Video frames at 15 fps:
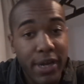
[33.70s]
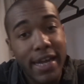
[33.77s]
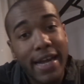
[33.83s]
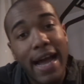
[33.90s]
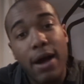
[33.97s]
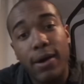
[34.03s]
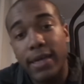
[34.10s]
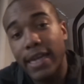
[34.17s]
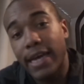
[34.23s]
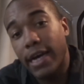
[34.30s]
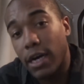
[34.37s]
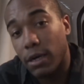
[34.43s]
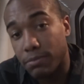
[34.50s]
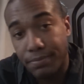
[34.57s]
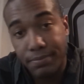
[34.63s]
it in a
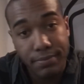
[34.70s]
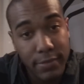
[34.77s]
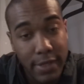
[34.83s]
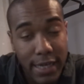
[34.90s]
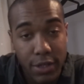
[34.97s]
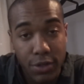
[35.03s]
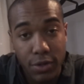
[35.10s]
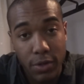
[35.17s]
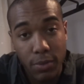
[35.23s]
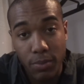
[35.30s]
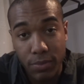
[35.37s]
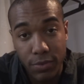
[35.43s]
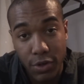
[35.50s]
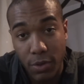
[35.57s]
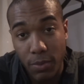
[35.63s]
calculator, and you can
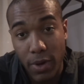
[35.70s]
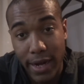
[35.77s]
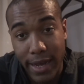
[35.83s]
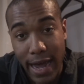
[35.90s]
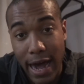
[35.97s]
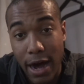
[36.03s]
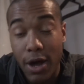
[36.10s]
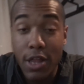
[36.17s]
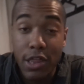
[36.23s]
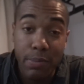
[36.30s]
you can work it out.